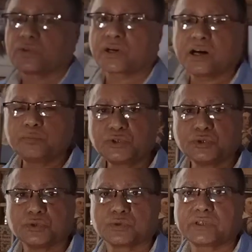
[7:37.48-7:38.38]
come
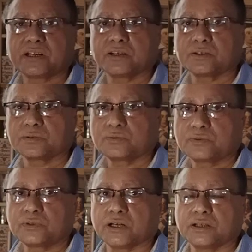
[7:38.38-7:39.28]
to the
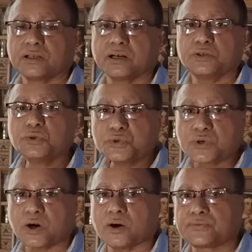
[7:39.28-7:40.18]
use
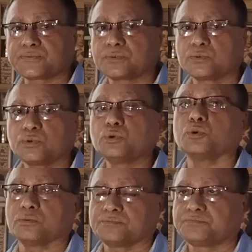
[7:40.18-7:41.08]
of O.